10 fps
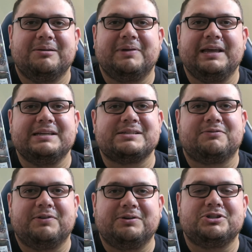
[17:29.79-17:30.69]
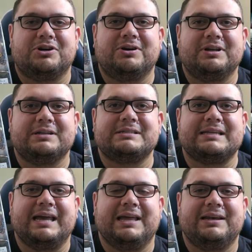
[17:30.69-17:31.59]
but he's a
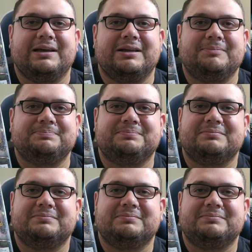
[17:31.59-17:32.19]
photojournalist and uh,